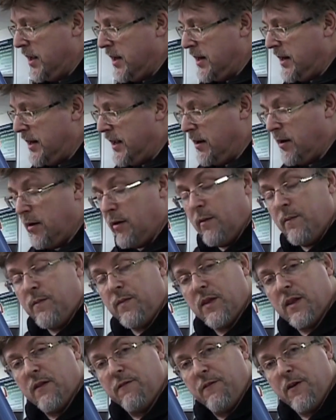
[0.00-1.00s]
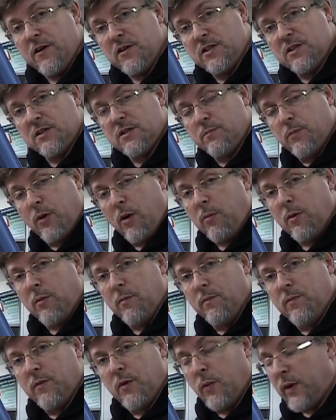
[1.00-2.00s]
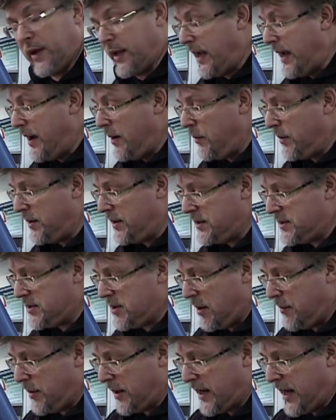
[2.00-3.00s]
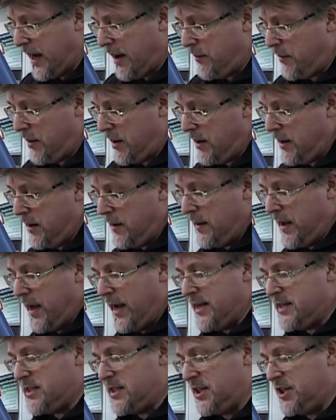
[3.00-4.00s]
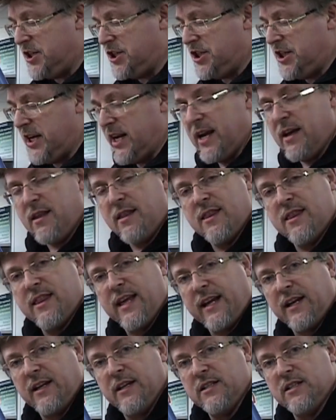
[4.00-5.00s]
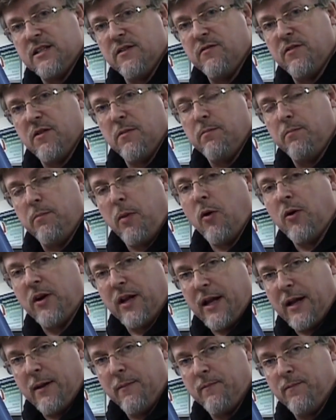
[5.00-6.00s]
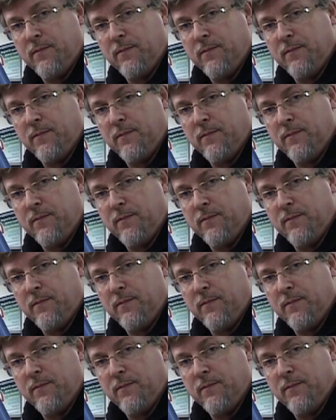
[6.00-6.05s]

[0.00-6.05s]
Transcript: Now, the first problem that we get with this type of camera is the sheer thickness of the body.